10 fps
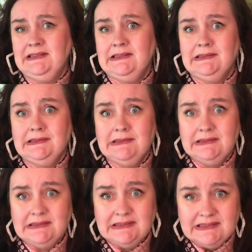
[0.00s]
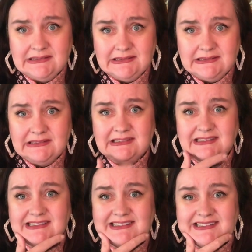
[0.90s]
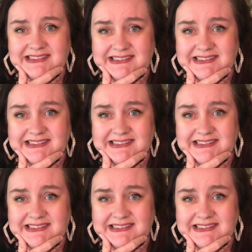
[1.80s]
[no speech]